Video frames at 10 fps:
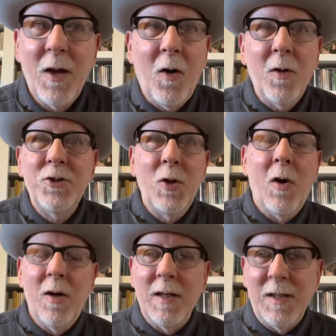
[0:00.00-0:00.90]
All Joe
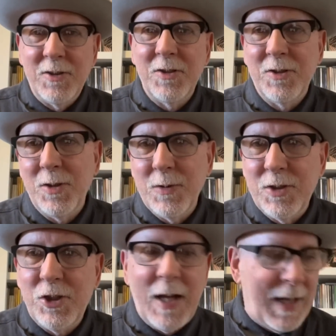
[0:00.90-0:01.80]
Harley listens to is
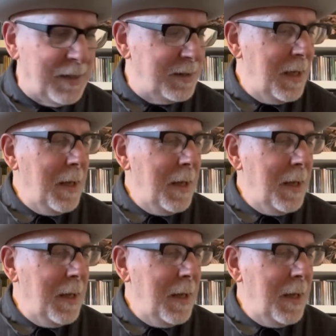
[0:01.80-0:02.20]
jazz.